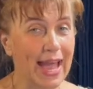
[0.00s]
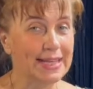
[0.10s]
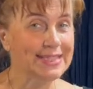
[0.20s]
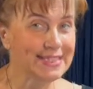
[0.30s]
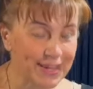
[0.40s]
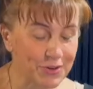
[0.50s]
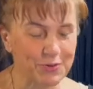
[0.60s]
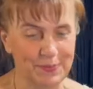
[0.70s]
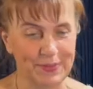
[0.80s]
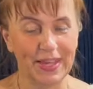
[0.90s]
So,
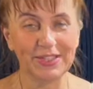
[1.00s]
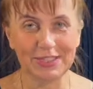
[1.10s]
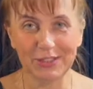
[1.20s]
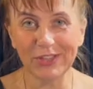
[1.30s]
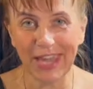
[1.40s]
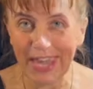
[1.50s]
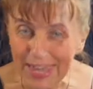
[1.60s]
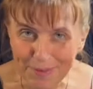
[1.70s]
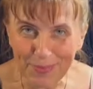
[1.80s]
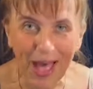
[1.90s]

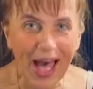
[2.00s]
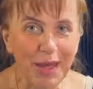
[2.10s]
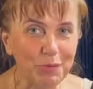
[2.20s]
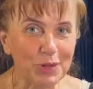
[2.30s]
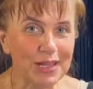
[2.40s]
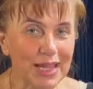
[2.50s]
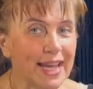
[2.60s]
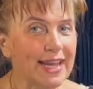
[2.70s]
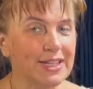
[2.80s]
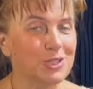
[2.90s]
today I would
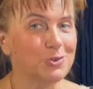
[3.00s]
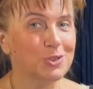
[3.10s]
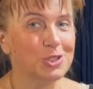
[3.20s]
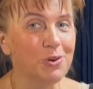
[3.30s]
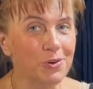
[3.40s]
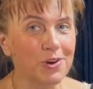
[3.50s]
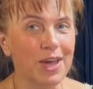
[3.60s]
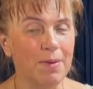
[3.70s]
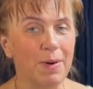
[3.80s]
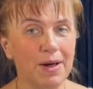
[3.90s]
like to talk
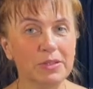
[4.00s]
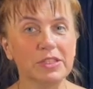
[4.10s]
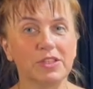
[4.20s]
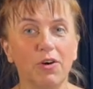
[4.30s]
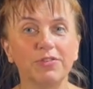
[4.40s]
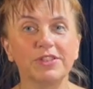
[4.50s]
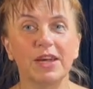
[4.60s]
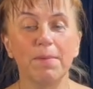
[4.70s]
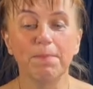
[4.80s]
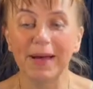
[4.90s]
about soft
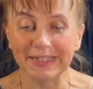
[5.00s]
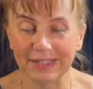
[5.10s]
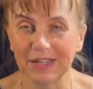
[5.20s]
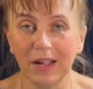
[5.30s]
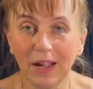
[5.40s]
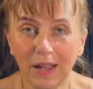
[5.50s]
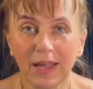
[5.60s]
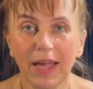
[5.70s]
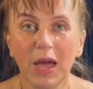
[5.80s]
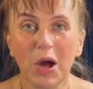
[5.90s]
pastel,
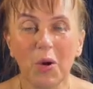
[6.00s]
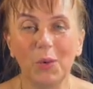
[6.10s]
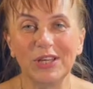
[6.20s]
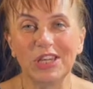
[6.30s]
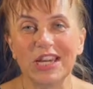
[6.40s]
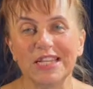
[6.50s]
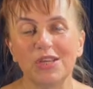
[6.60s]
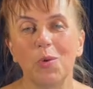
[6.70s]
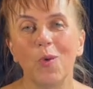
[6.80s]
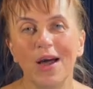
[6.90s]
which is
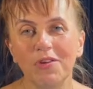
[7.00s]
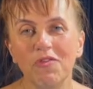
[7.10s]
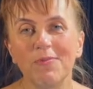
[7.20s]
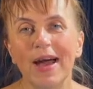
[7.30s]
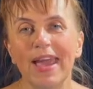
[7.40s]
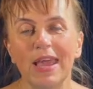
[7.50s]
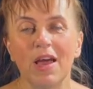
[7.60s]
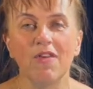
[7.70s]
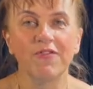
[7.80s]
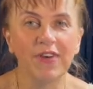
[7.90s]
one of my
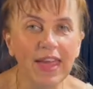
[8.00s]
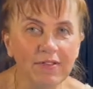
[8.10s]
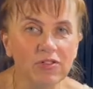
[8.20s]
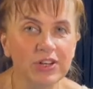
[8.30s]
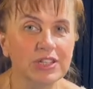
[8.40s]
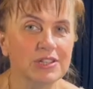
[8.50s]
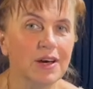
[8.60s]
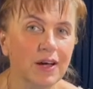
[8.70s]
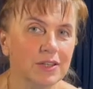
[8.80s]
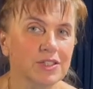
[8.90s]
favorite
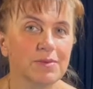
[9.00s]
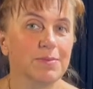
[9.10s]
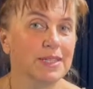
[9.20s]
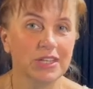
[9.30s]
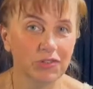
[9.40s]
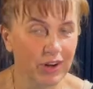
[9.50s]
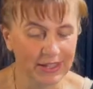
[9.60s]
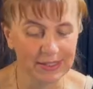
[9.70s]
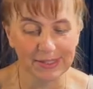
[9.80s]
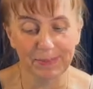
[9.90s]
art
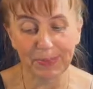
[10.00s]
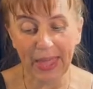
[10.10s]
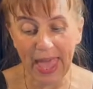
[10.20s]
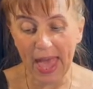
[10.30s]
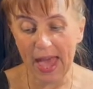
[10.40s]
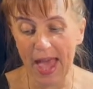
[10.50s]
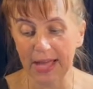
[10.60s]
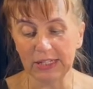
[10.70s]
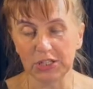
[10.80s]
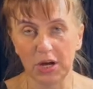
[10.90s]
materials.
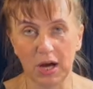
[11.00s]
And